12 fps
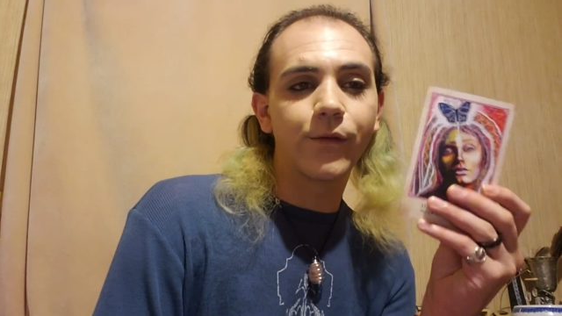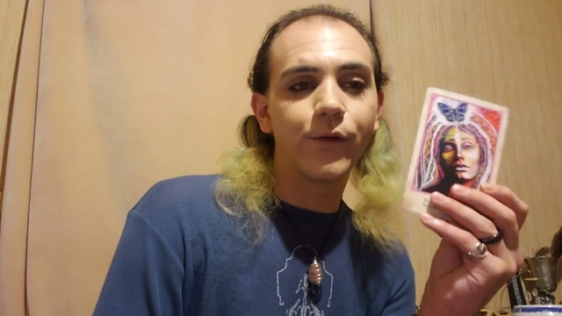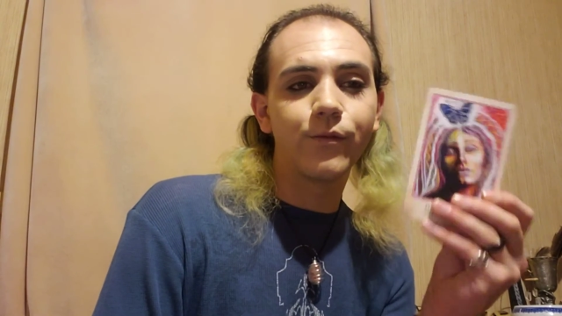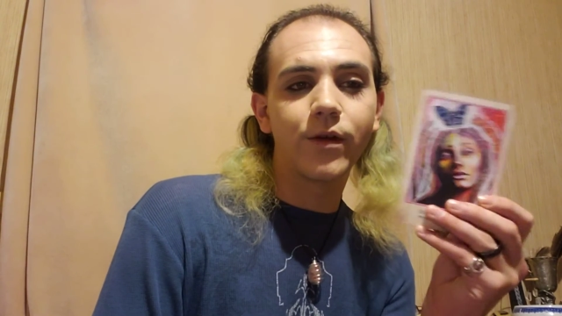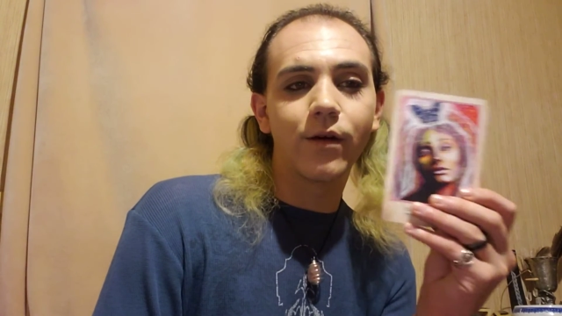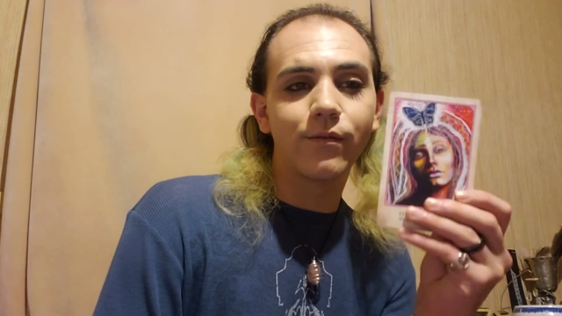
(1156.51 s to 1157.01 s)
You
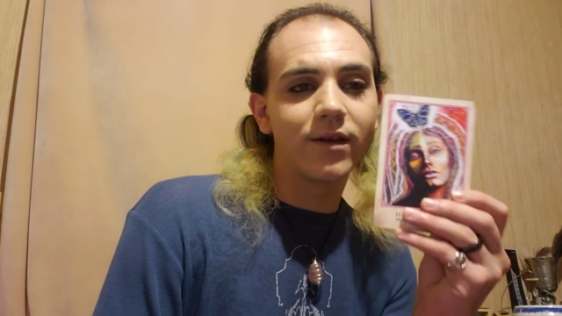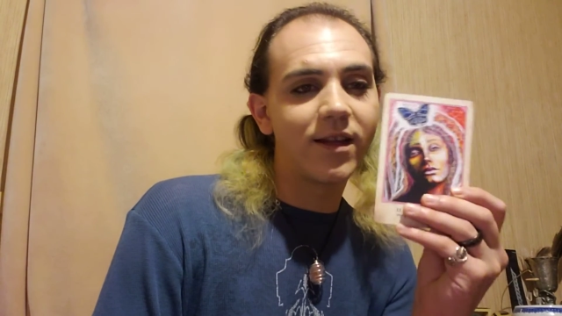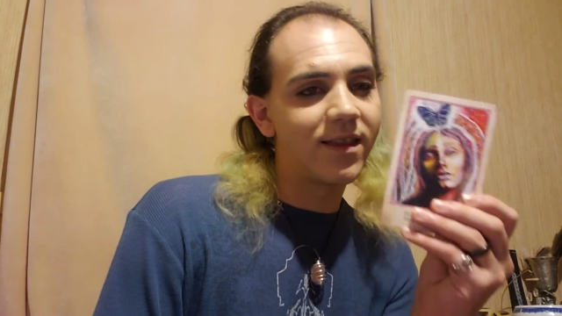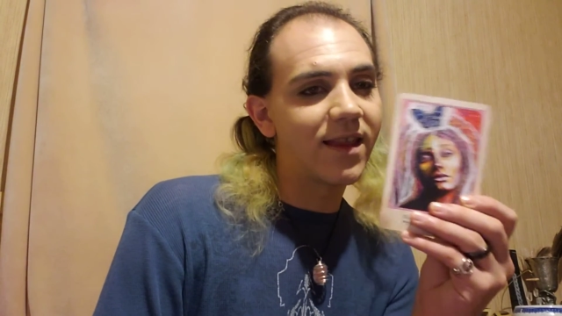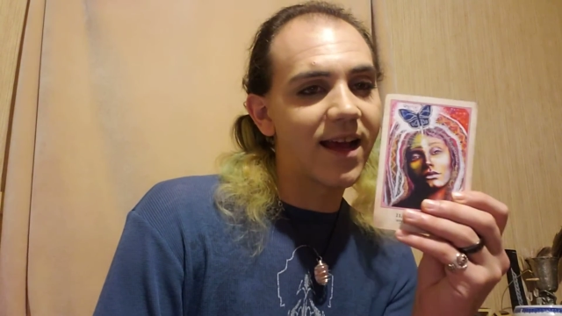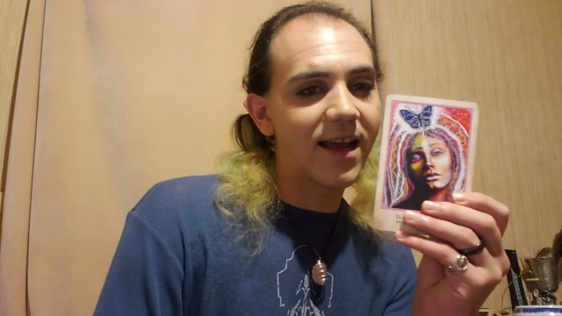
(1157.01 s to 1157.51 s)
don't
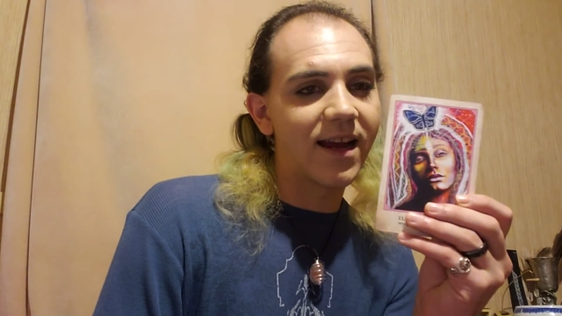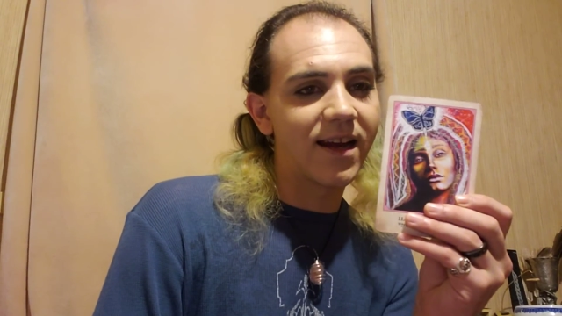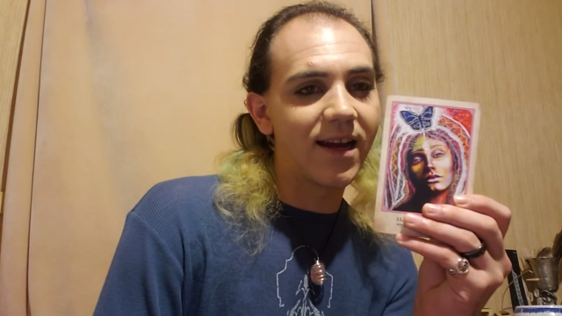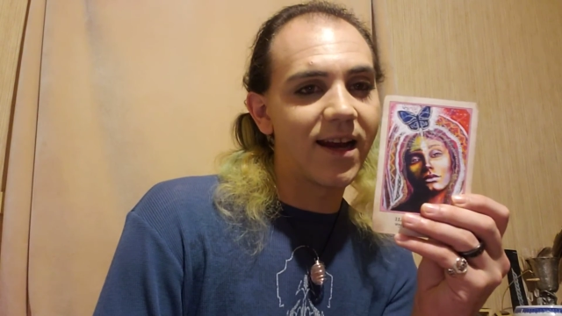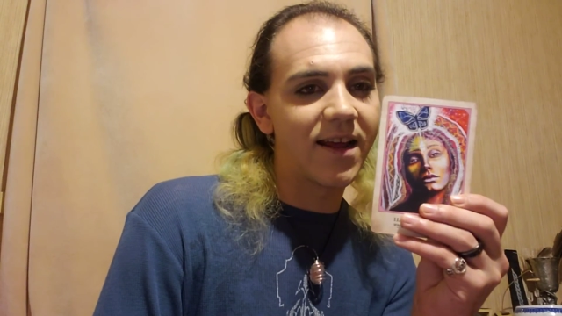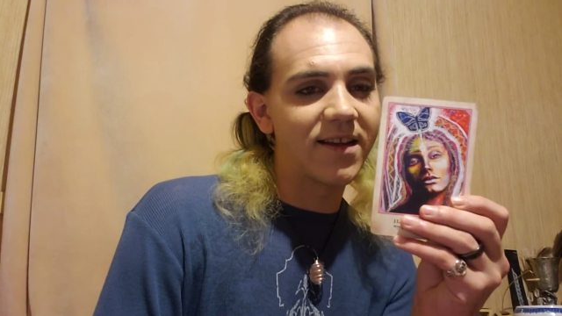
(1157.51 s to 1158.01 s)
need that kind of
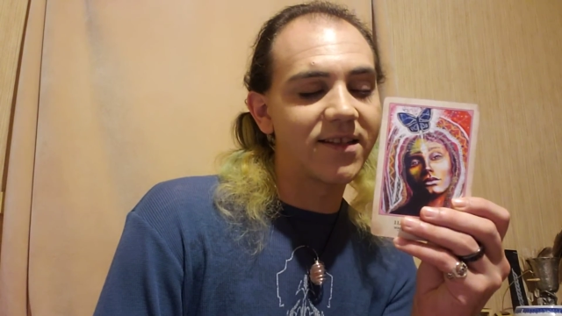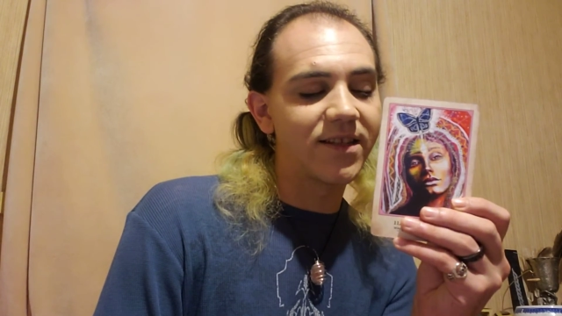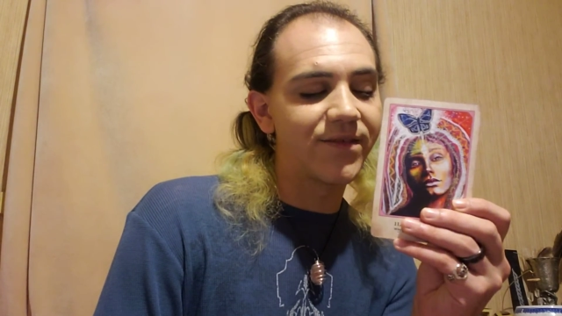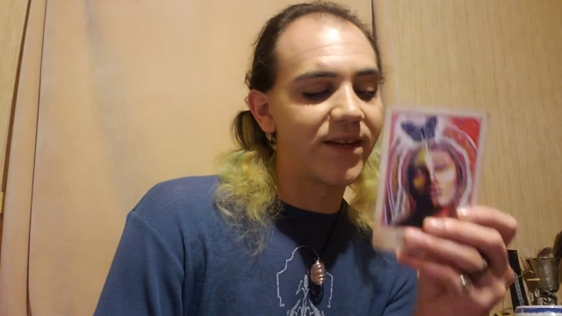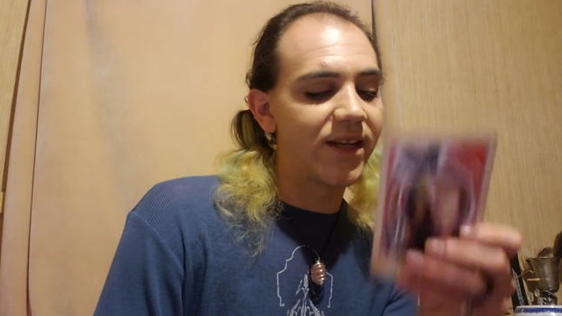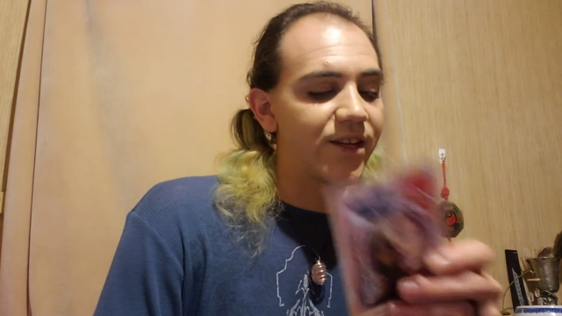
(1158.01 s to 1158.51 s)

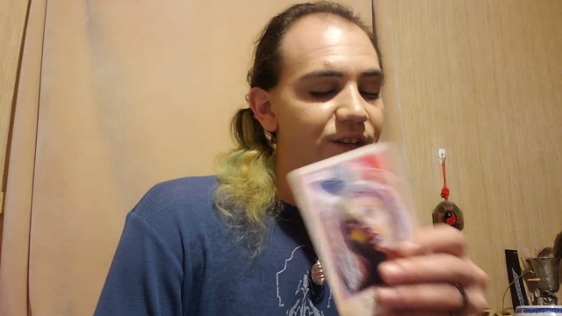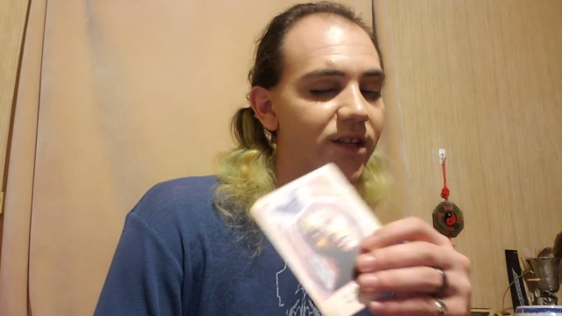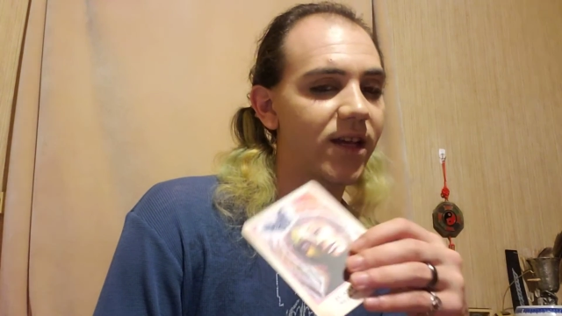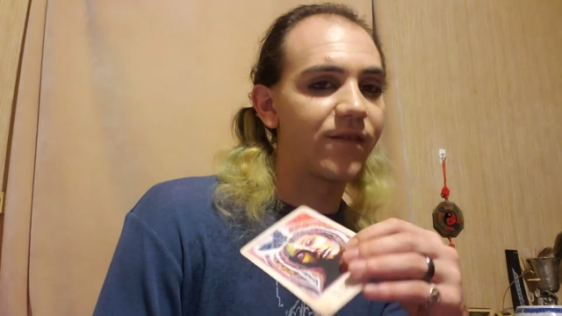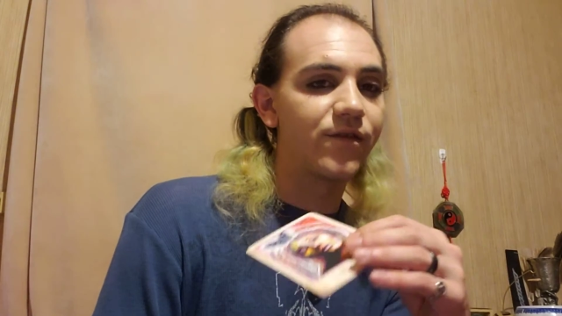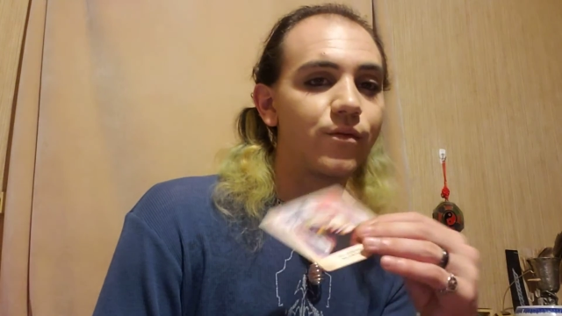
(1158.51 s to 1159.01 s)
negativity in your
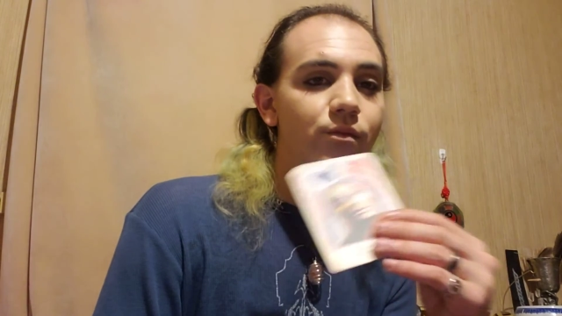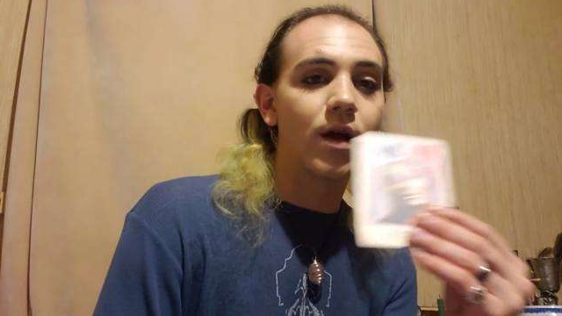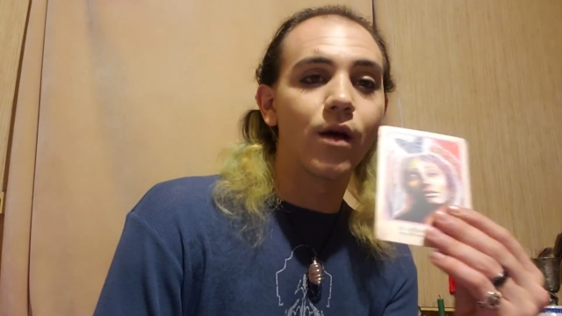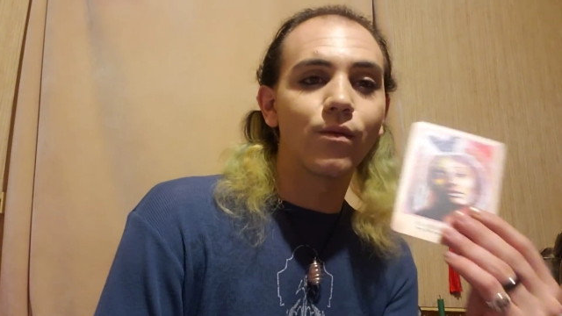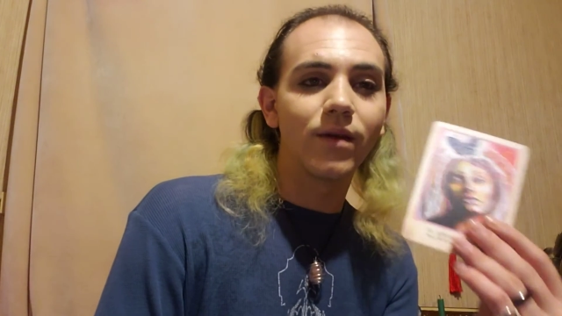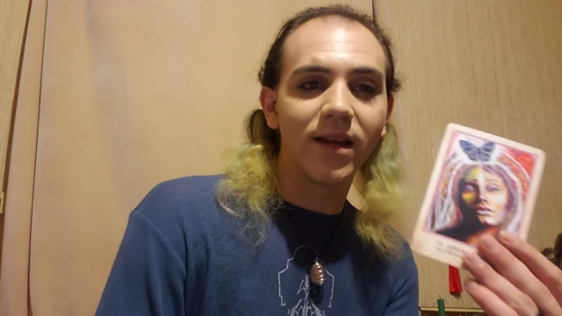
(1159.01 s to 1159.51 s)
life. You
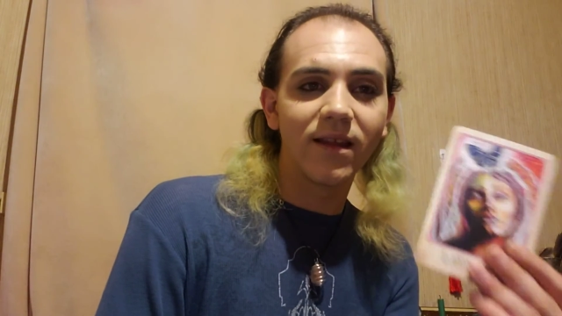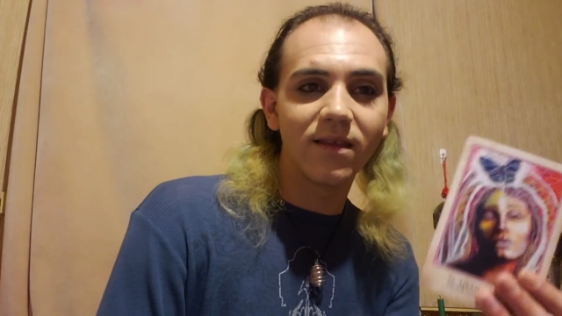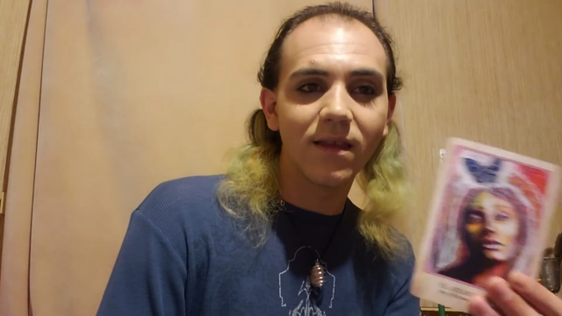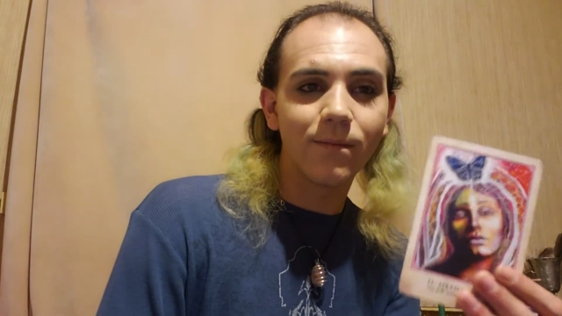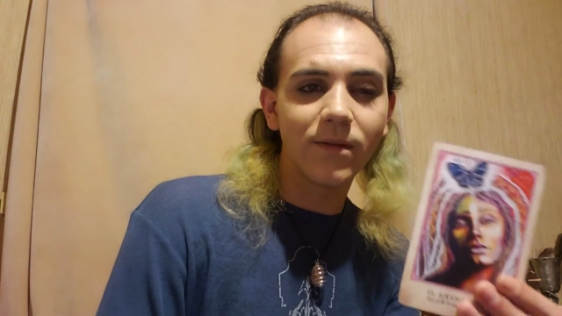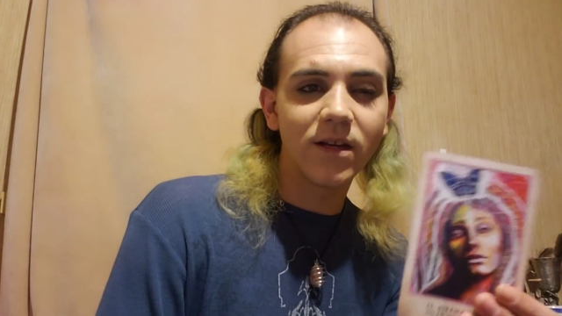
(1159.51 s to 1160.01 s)
don't need
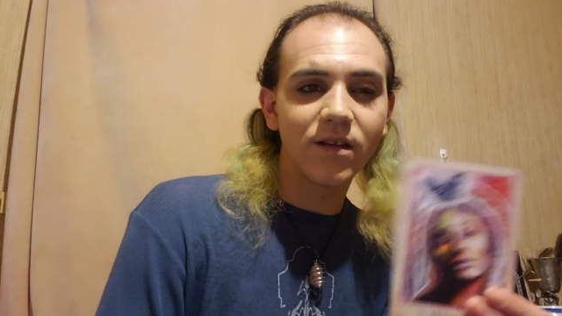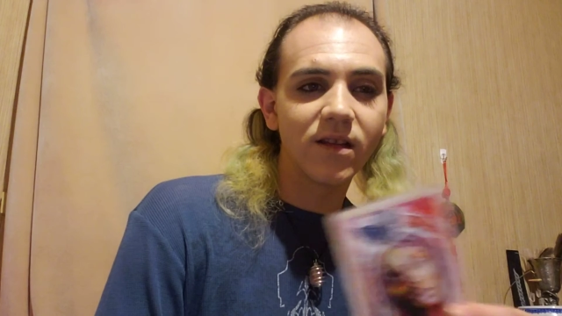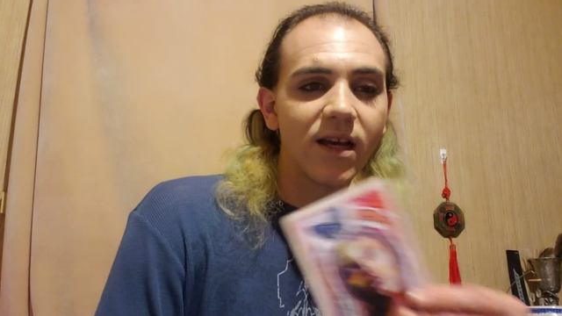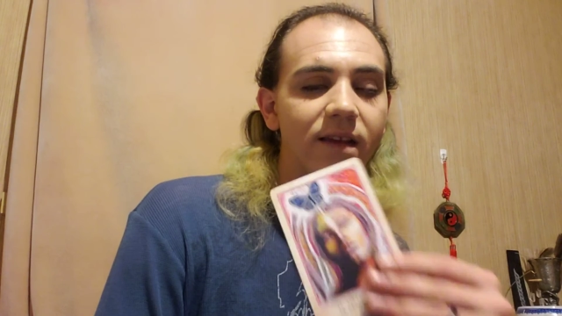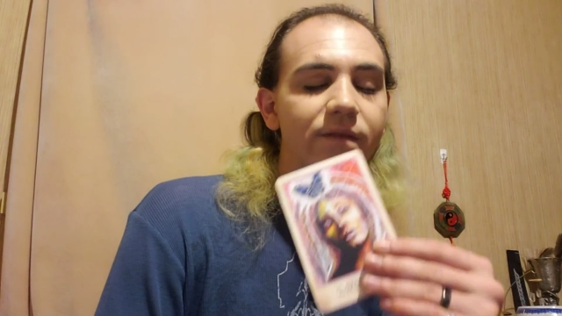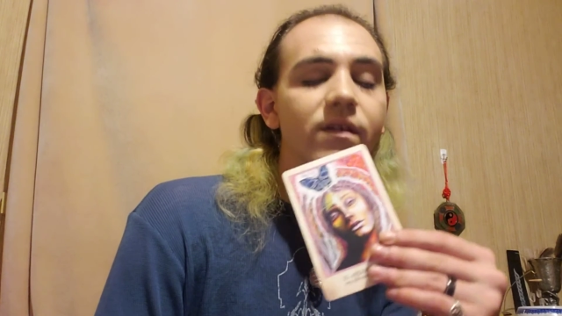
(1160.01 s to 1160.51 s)
them in your
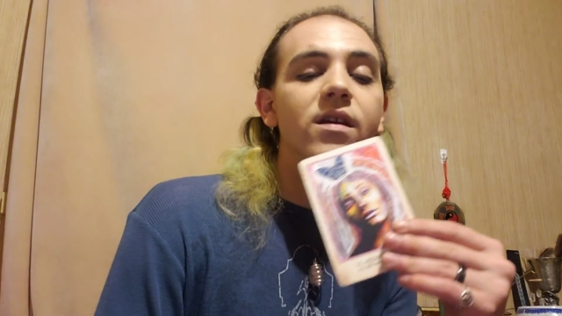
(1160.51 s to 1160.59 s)
life.